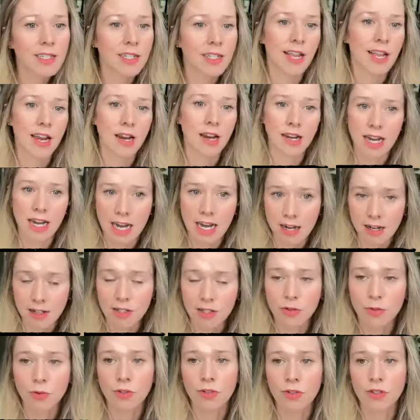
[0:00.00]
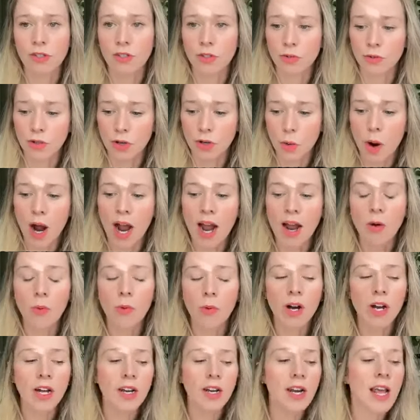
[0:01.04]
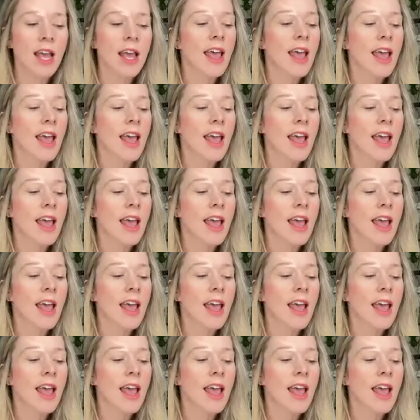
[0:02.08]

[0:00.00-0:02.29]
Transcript: and they needed to acquire one.